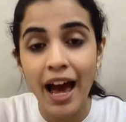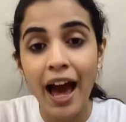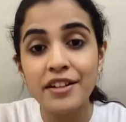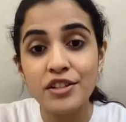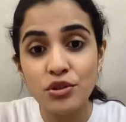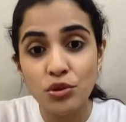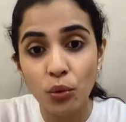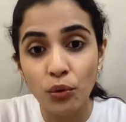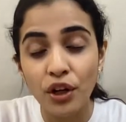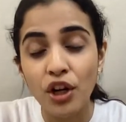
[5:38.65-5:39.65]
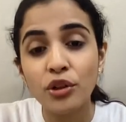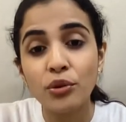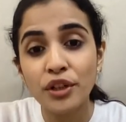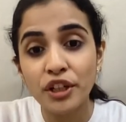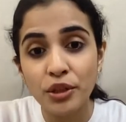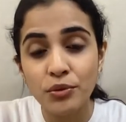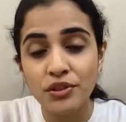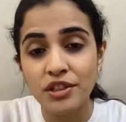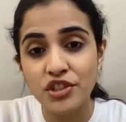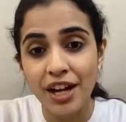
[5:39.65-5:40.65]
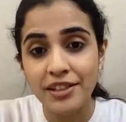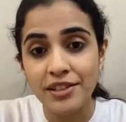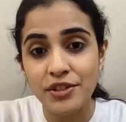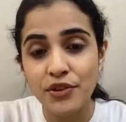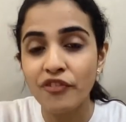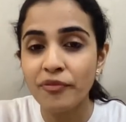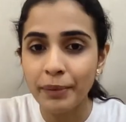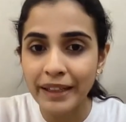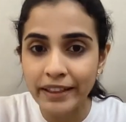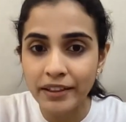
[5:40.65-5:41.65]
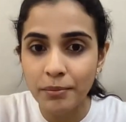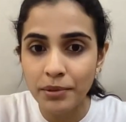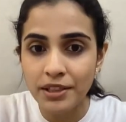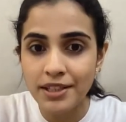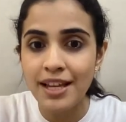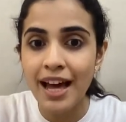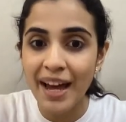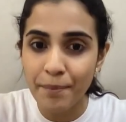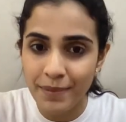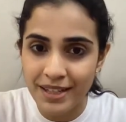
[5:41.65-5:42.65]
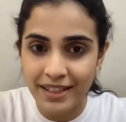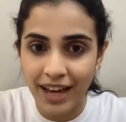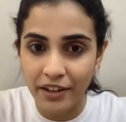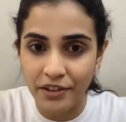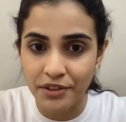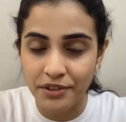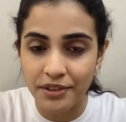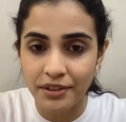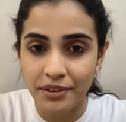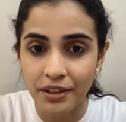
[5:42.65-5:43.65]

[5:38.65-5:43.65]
and is known to reduce the chances of preterm births and miscarriages.